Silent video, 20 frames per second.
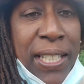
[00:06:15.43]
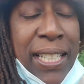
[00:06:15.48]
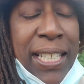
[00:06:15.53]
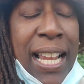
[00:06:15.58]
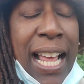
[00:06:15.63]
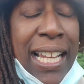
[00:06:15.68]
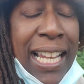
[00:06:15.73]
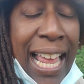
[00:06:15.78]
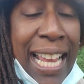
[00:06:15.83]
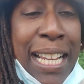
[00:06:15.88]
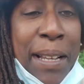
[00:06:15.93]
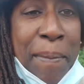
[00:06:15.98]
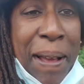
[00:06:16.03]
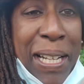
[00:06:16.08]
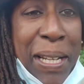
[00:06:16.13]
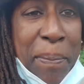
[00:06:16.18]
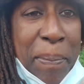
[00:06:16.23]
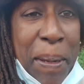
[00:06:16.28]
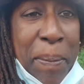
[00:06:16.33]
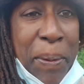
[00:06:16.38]

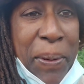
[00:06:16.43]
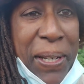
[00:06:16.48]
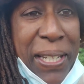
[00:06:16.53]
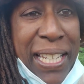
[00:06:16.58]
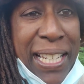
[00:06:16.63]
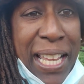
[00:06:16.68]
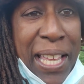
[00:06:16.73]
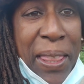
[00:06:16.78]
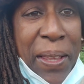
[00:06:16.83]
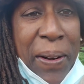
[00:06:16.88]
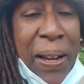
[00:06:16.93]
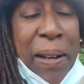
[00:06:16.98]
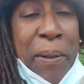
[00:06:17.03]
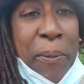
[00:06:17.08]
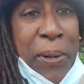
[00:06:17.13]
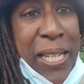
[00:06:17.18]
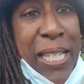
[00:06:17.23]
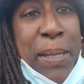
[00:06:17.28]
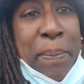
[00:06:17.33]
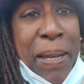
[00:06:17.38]
like-minded people get together and
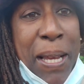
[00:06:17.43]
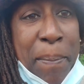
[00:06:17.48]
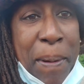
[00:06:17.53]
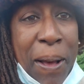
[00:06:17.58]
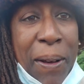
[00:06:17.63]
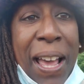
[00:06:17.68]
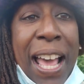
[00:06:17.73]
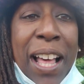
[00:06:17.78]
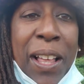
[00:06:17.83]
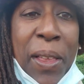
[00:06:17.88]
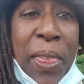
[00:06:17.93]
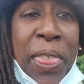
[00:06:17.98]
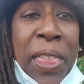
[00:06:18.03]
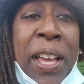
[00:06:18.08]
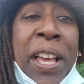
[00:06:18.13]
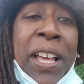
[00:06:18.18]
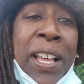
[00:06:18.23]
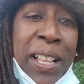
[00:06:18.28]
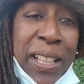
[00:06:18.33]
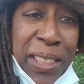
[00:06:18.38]
we speak about health,
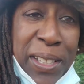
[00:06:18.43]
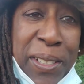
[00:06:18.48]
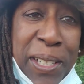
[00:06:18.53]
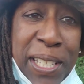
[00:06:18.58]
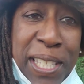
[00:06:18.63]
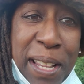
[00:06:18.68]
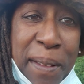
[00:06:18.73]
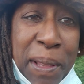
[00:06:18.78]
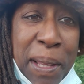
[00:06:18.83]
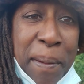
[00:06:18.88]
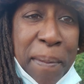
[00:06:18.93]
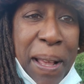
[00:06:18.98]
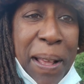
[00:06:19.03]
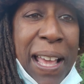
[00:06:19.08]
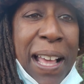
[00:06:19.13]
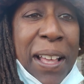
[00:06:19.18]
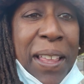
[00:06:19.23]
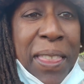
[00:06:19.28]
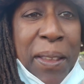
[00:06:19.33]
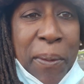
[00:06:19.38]
learn something about
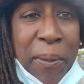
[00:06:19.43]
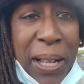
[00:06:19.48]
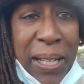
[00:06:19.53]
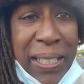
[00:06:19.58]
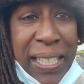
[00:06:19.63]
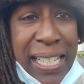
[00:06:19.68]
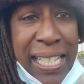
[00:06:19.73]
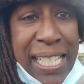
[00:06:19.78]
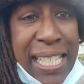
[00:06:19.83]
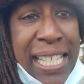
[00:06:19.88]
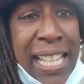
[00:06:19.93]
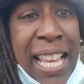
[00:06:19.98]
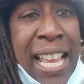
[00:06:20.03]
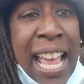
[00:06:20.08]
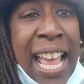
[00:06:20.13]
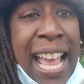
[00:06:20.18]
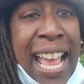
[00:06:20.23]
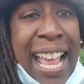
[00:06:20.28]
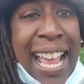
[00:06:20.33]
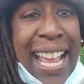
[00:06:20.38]
health and wellness.
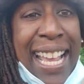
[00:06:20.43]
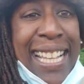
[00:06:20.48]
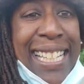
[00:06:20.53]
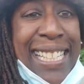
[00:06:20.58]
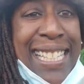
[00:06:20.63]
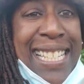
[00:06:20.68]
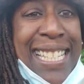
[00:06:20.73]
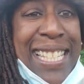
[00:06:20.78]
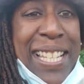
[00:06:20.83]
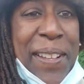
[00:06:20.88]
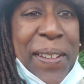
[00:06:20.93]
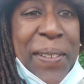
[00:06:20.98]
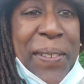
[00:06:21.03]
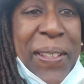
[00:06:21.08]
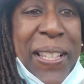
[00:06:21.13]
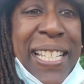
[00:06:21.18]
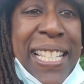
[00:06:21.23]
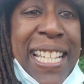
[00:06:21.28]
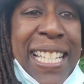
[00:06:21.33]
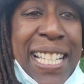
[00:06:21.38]
And so
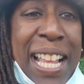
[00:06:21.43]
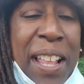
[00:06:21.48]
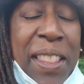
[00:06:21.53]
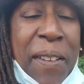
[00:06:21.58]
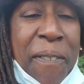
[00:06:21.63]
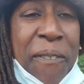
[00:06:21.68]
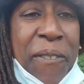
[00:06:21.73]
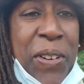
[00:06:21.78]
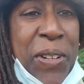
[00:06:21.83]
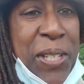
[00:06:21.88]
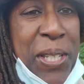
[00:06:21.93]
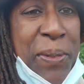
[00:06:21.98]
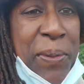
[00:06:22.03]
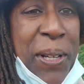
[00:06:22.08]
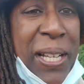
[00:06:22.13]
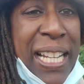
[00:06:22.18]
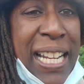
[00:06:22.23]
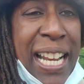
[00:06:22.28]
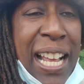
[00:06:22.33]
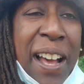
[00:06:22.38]
this is the first
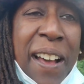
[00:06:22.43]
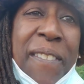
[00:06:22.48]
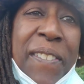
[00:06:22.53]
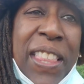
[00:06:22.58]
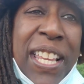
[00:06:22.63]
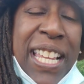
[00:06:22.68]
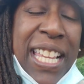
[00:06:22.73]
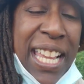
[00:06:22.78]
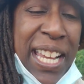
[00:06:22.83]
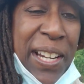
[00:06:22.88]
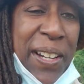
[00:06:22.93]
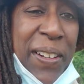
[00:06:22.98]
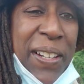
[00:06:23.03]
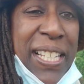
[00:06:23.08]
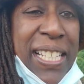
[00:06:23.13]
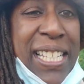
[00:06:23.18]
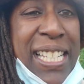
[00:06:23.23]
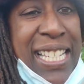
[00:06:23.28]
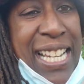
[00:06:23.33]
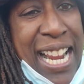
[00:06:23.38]
one of the year,
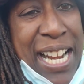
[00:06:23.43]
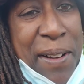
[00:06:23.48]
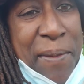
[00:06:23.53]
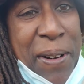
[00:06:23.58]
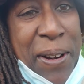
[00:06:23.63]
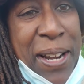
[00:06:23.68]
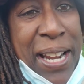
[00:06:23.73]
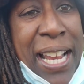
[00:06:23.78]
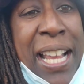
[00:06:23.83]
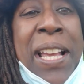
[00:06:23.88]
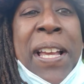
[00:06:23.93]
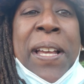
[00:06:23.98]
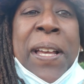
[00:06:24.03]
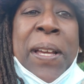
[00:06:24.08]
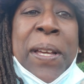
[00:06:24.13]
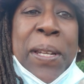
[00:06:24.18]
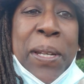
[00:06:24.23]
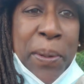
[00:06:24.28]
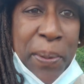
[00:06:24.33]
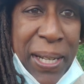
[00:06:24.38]
is January
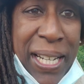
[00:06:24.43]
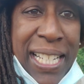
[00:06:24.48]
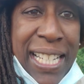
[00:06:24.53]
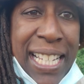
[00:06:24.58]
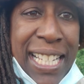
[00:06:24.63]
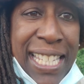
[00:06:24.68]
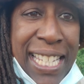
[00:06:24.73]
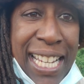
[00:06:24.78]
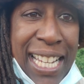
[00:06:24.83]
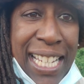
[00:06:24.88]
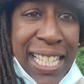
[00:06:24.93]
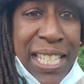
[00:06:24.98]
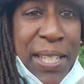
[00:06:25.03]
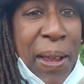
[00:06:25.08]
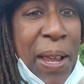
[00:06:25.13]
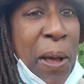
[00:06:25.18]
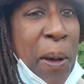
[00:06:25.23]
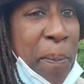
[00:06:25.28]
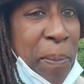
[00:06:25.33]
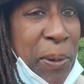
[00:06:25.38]
2016. So
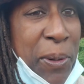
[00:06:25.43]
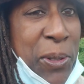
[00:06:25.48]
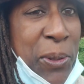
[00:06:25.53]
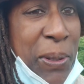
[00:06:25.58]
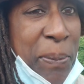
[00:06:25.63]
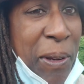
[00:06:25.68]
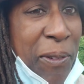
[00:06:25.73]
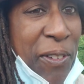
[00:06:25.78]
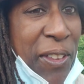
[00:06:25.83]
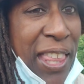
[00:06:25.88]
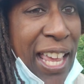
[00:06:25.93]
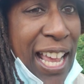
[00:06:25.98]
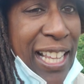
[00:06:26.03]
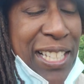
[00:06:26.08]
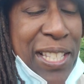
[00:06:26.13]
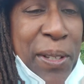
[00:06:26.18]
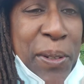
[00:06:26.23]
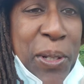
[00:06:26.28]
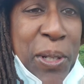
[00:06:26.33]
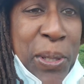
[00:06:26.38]
I hope you join me for
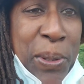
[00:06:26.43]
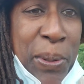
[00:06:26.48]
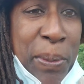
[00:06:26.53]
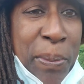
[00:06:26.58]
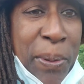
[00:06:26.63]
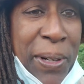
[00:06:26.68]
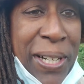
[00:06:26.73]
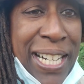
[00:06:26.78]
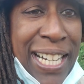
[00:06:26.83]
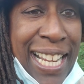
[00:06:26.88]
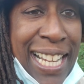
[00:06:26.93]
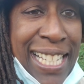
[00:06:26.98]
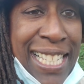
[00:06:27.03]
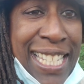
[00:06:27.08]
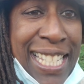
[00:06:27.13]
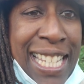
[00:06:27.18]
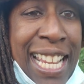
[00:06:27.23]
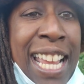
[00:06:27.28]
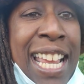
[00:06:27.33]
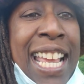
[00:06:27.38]
that. So two important
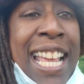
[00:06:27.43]
dates: